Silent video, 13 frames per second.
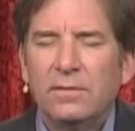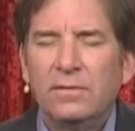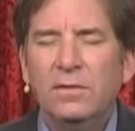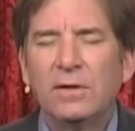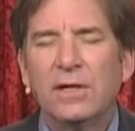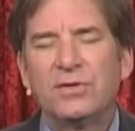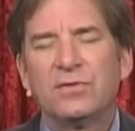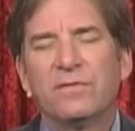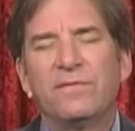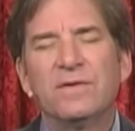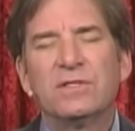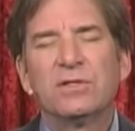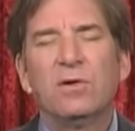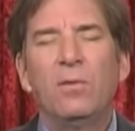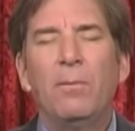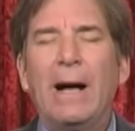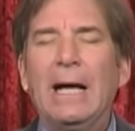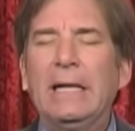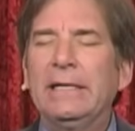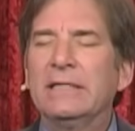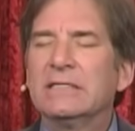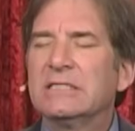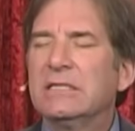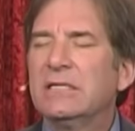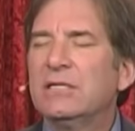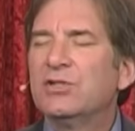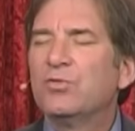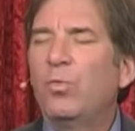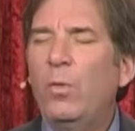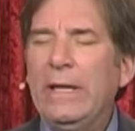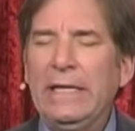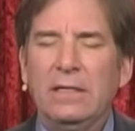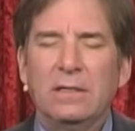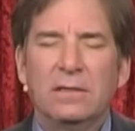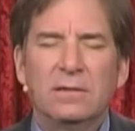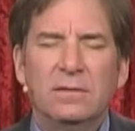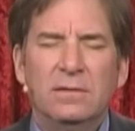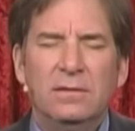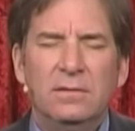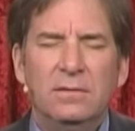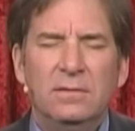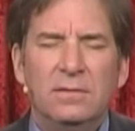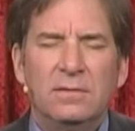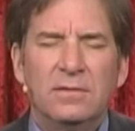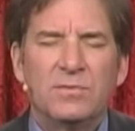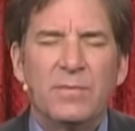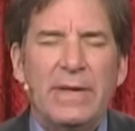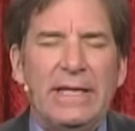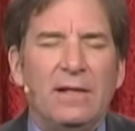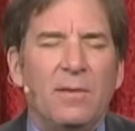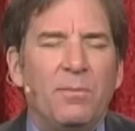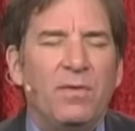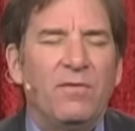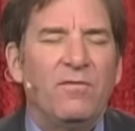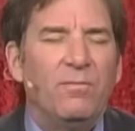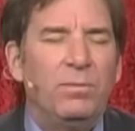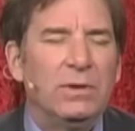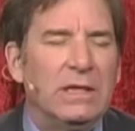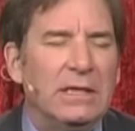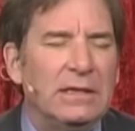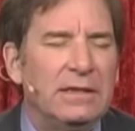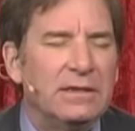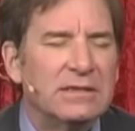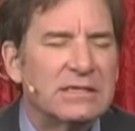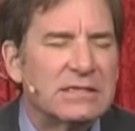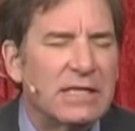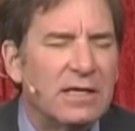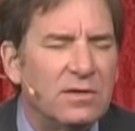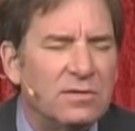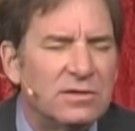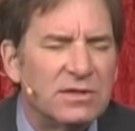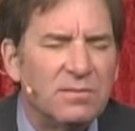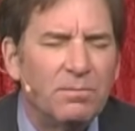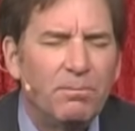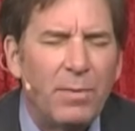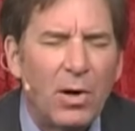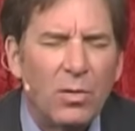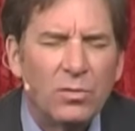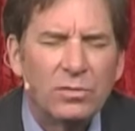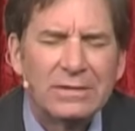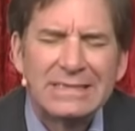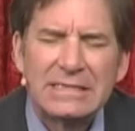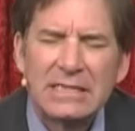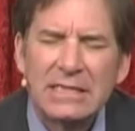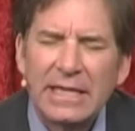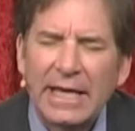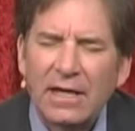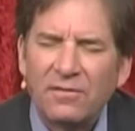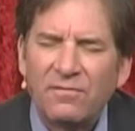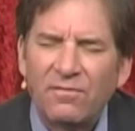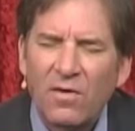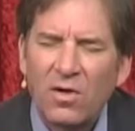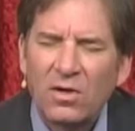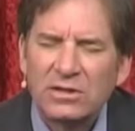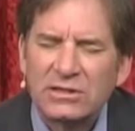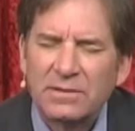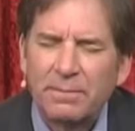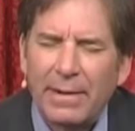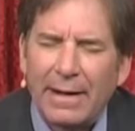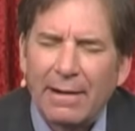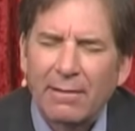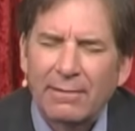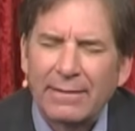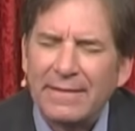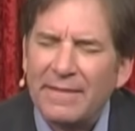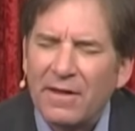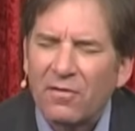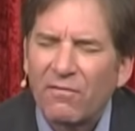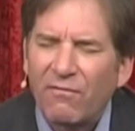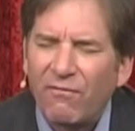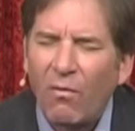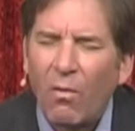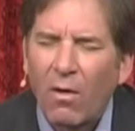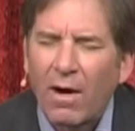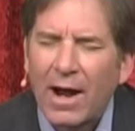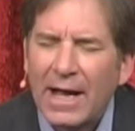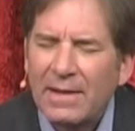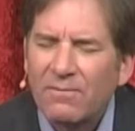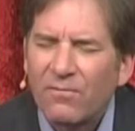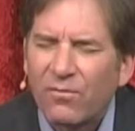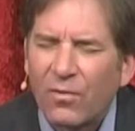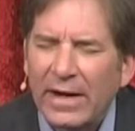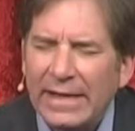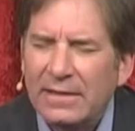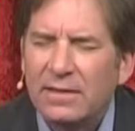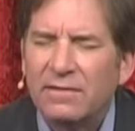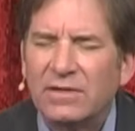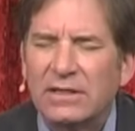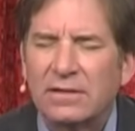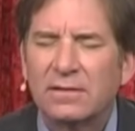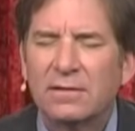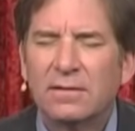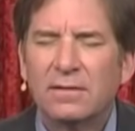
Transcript: Look at your physical body and said it is weak. It's made up of blood and cells and bones, and it falls apart, and therefore I am frightened of it.